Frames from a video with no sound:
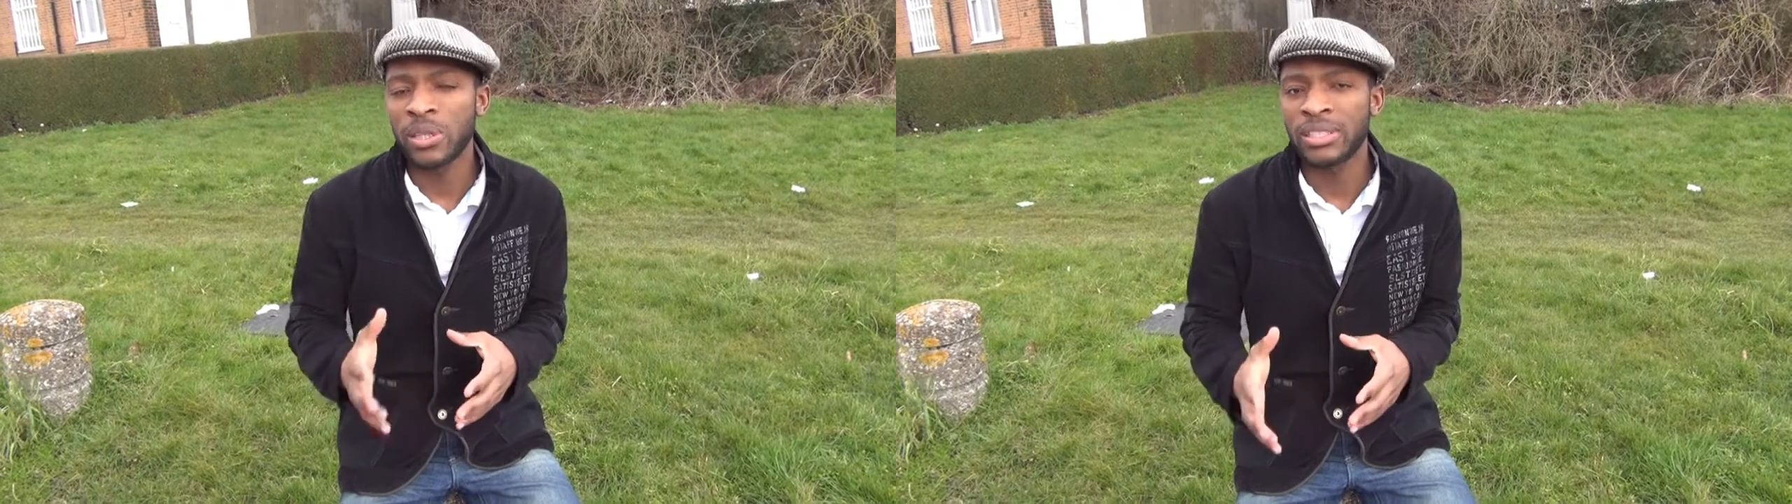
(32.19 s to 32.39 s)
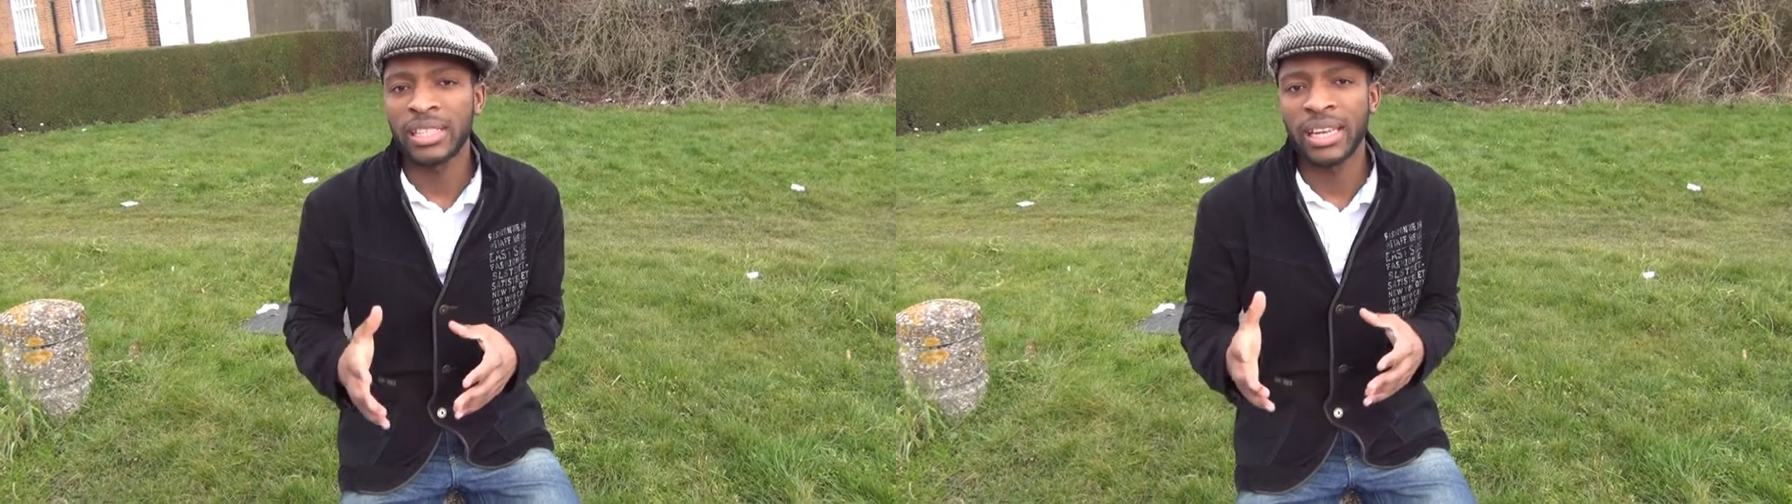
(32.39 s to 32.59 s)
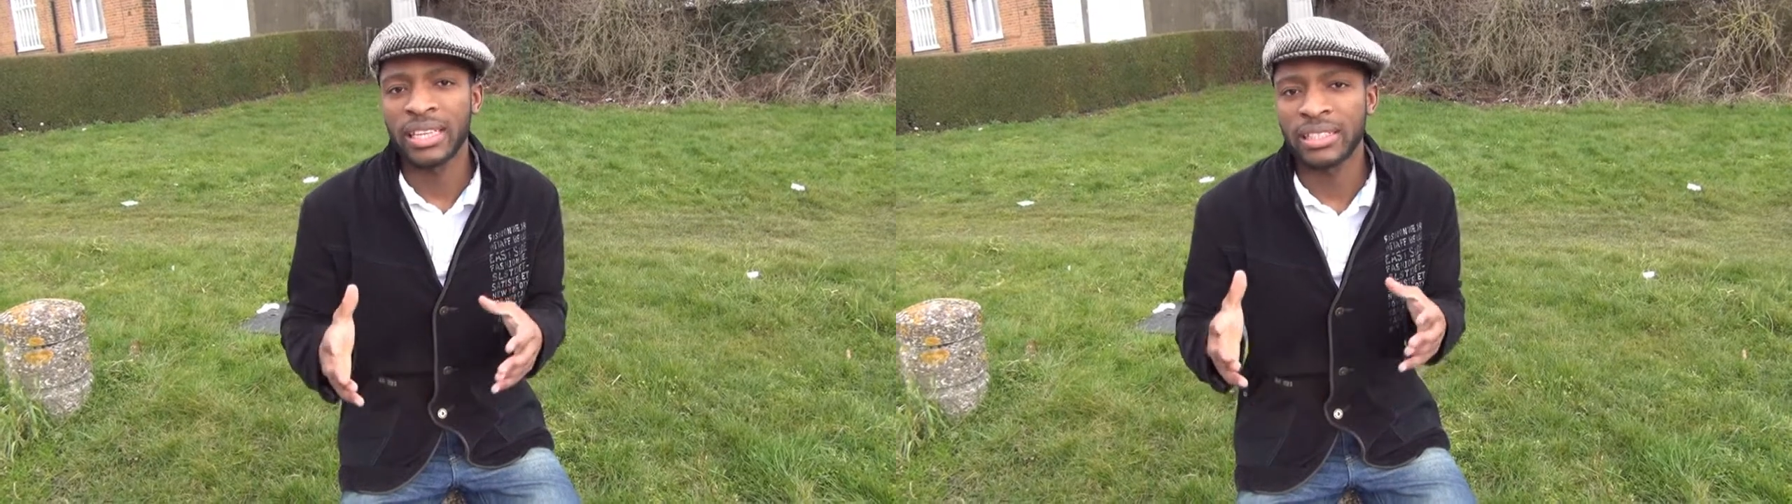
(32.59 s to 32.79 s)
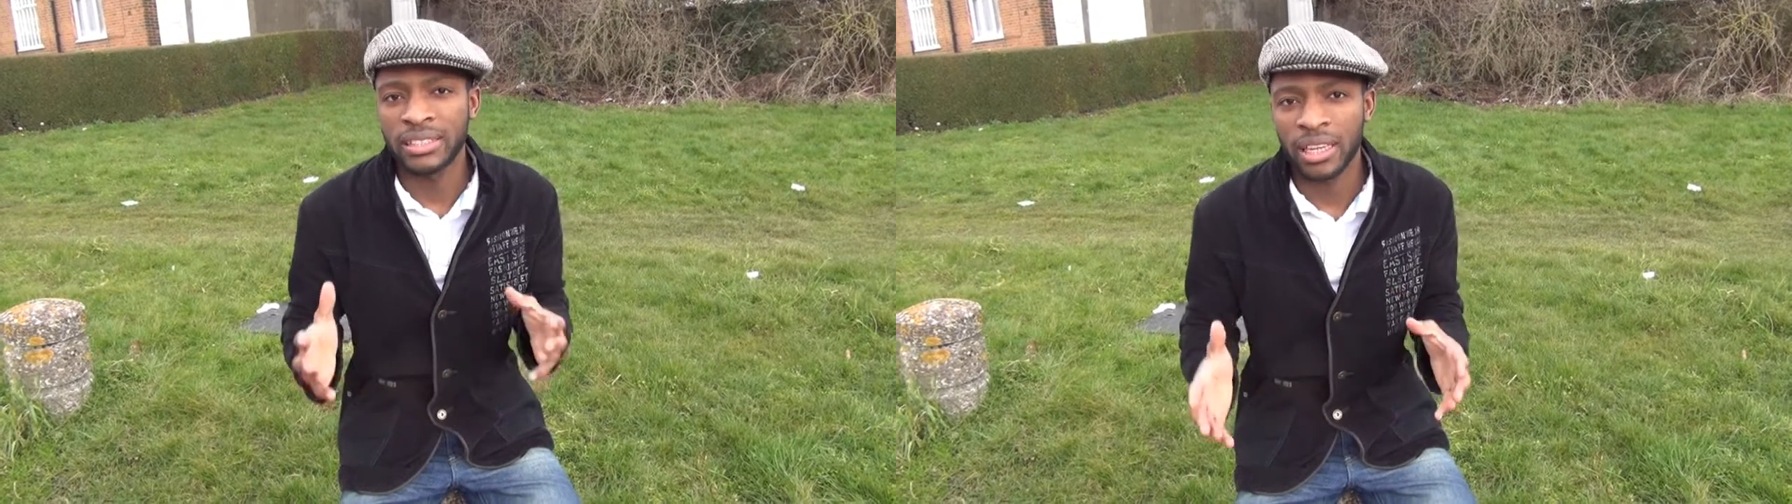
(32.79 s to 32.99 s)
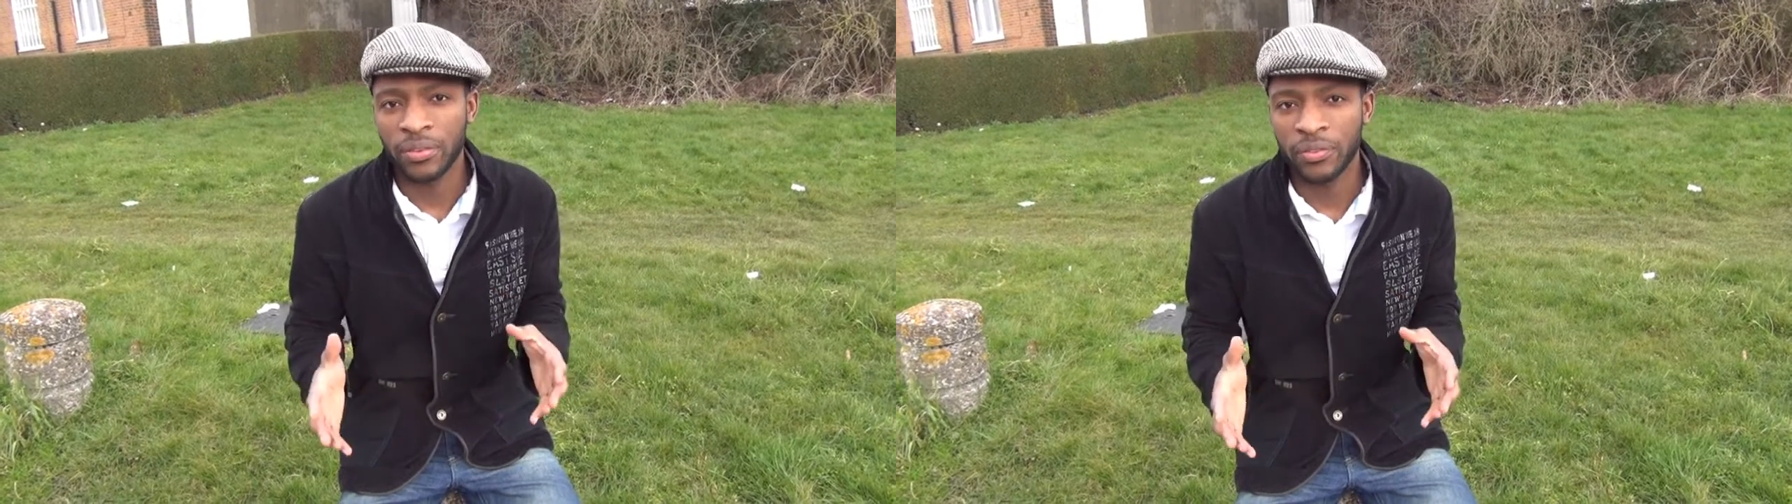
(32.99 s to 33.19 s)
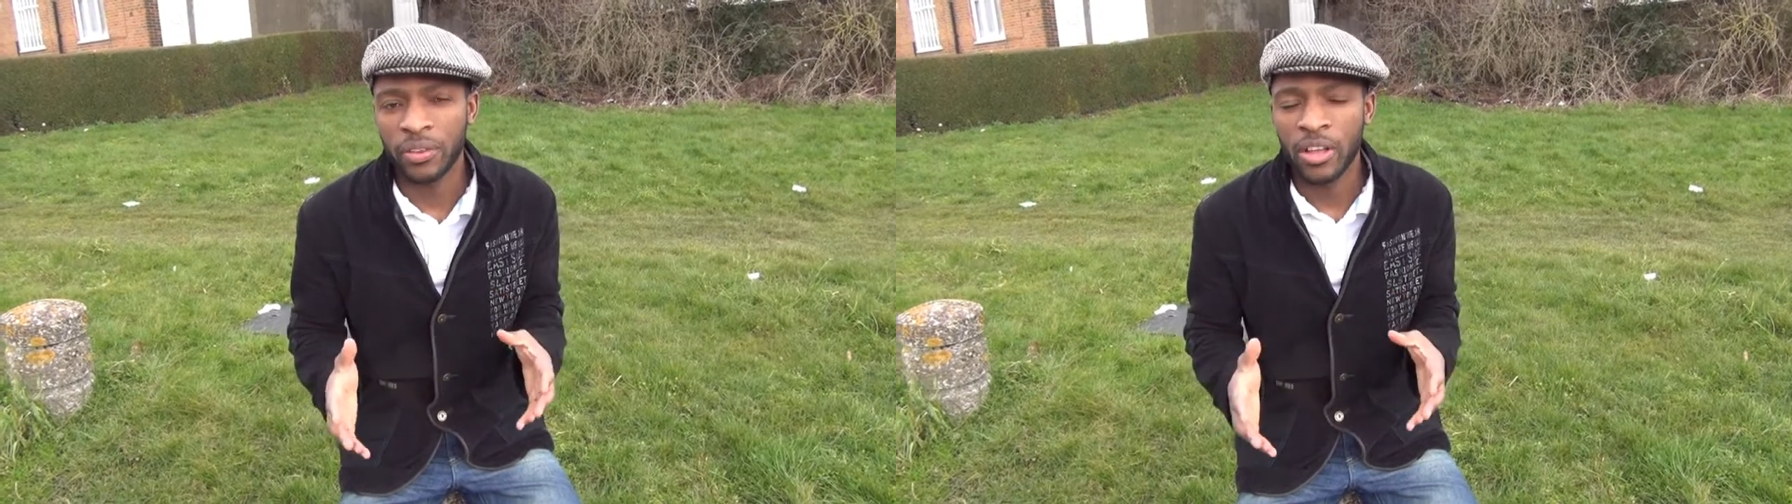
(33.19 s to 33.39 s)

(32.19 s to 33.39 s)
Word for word: wants the latest stuff.